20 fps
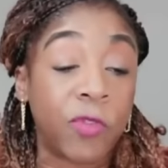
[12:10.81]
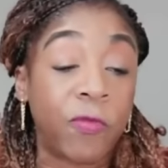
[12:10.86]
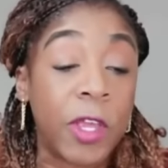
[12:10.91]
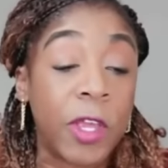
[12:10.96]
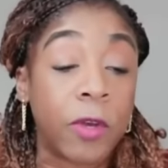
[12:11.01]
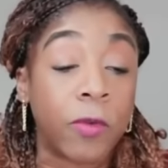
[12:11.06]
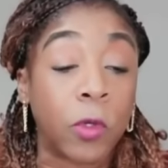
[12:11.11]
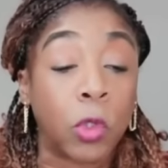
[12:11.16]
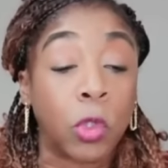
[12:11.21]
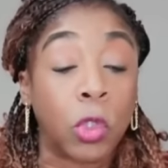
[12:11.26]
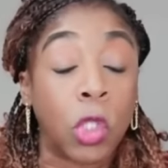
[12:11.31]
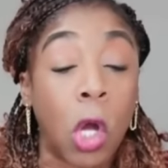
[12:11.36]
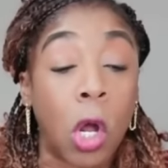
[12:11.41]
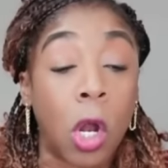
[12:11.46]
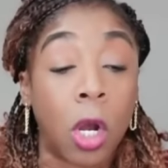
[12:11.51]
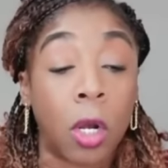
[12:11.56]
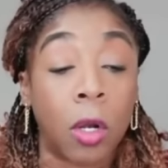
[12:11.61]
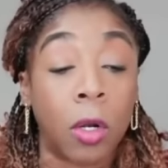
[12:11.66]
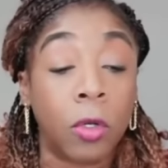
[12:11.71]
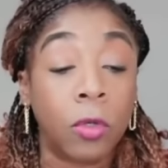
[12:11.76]
Federal
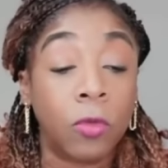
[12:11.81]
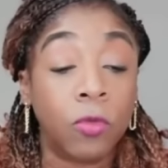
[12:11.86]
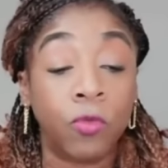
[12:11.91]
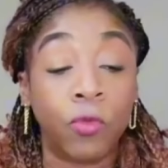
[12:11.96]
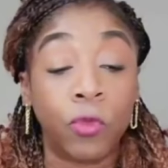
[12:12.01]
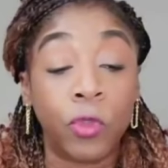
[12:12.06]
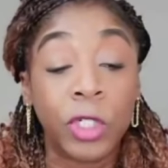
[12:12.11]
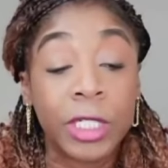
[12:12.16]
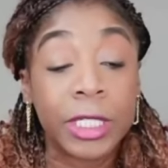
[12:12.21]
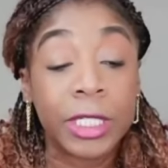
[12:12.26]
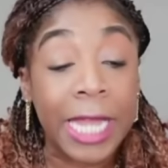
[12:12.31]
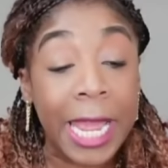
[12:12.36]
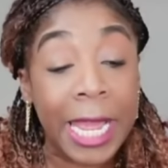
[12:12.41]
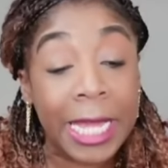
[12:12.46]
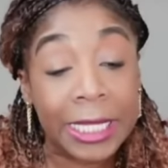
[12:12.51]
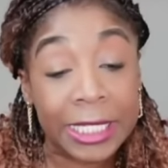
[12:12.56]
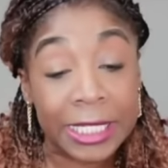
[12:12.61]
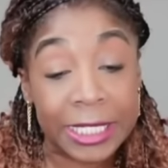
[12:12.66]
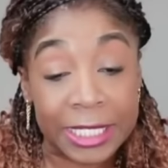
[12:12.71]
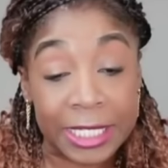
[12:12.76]
law
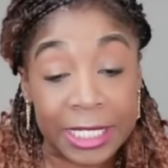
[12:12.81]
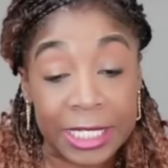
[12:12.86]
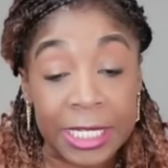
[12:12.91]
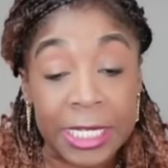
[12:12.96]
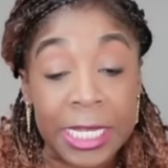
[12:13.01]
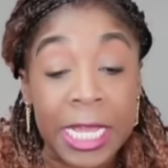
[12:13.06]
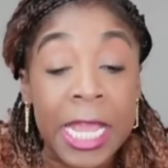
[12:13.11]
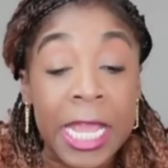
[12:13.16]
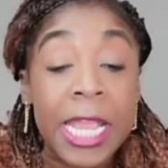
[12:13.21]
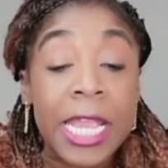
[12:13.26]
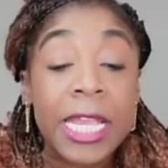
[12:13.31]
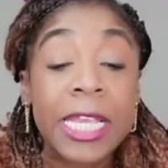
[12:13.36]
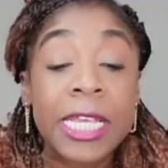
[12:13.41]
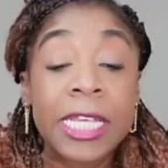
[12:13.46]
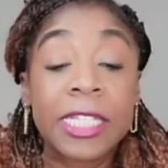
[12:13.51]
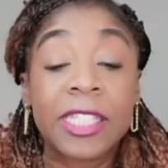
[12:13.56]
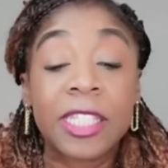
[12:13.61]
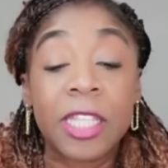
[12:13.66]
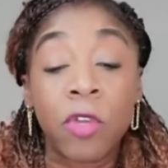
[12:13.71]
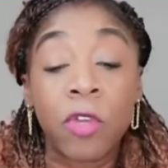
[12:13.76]
reality
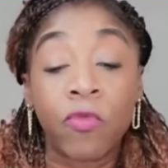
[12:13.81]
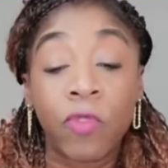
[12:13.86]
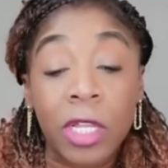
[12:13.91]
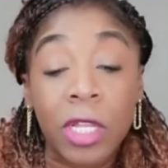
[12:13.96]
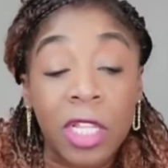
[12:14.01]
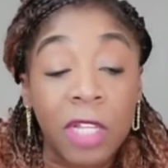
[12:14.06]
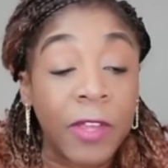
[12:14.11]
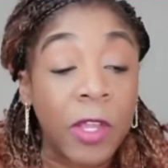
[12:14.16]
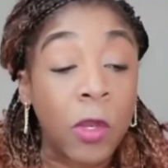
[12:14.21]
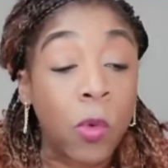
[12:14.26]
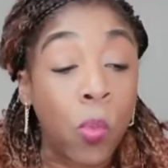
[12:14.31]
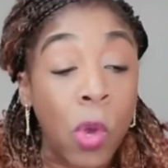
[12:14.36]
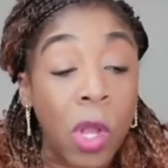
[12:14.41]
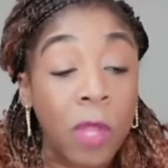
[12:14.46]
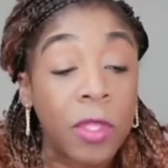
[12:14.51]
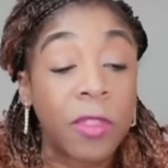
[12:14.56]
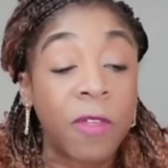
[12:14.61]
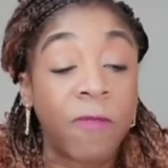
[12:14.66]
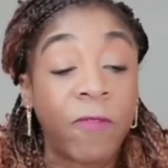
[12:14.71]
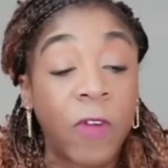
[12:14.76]
is irrelevant whether
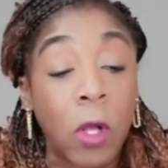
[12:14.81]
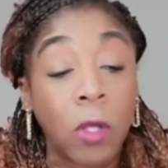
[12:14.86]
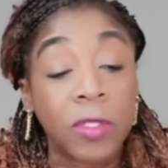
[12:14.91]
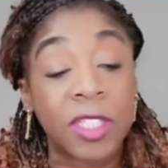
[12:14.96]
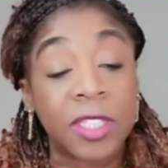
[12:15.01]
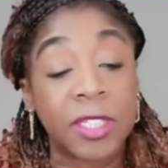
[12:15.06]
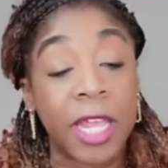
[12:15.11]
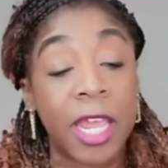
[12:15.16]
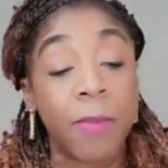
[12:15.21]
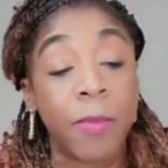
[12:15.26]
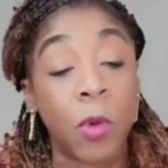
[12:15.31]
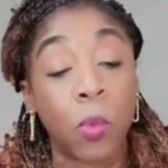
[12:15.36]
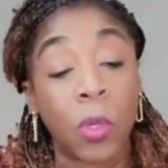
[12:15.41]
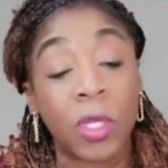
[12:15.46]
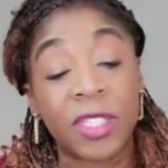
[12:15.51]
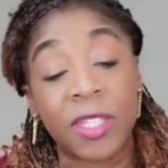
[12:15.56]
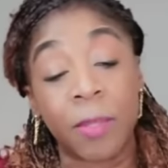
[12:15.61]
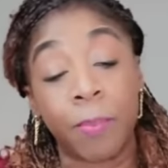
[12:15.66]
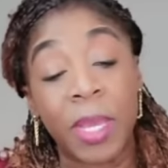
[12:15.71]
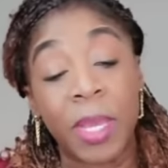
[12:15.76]
the false statement
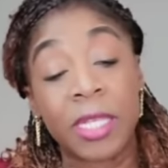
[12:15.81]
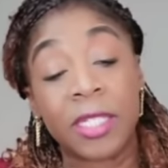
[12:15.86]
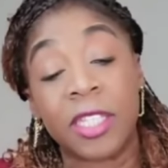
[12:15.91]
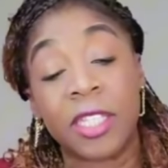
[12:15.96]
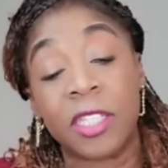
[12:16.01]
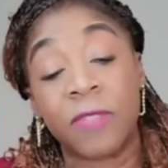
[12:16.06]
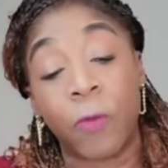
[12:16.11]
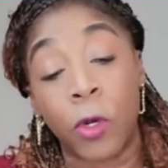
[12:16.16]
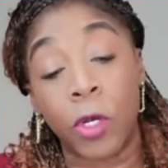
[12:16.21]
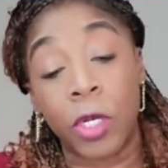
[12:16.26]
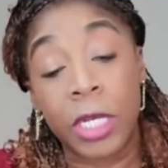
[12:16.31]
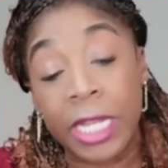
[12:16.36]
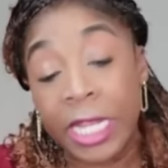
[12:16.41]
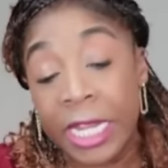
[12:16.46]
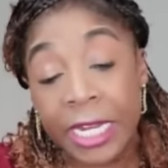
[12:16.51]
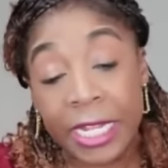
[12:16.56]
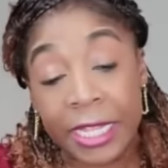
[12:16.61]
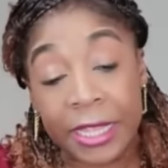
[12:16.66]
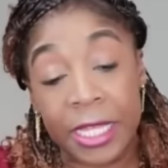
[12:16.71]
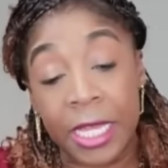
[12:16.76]
was the basis for
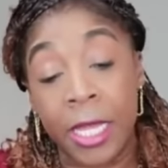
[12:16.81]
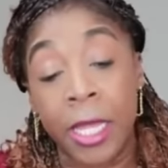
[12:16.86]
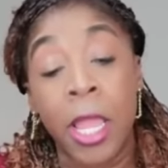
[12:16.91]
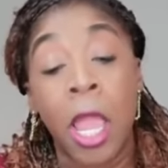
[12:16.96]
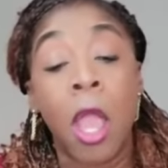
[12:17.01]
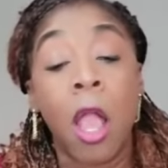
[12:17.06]
anything.